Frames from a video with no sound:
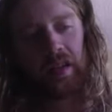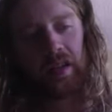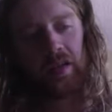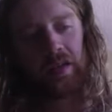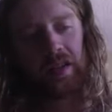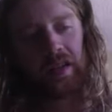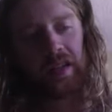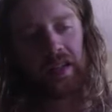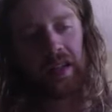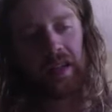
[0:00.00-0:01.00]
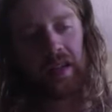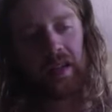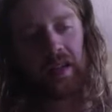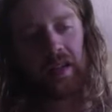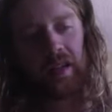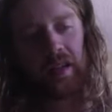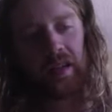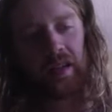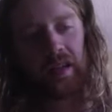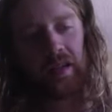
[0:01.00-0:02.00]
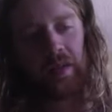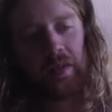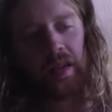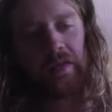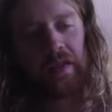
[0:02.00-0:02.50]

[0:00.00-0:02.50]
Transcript: it was just insane. When they